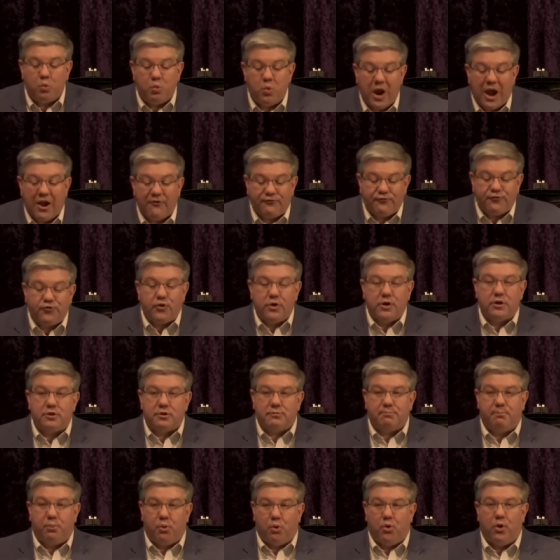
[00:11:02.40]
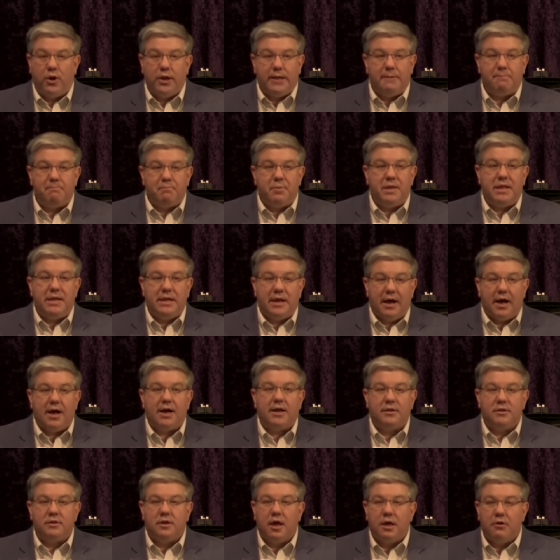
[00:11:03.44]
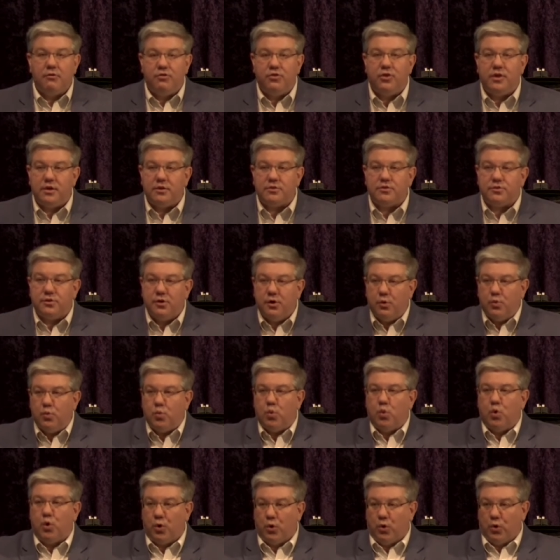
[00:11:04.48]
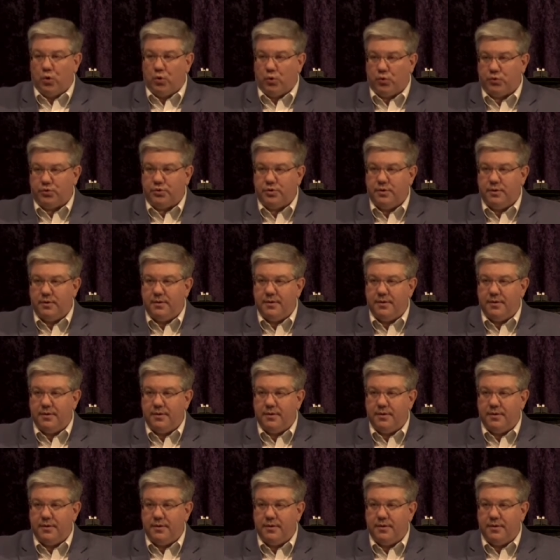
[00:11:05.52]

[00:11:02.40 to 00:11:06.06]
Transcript: reference point beyond this world.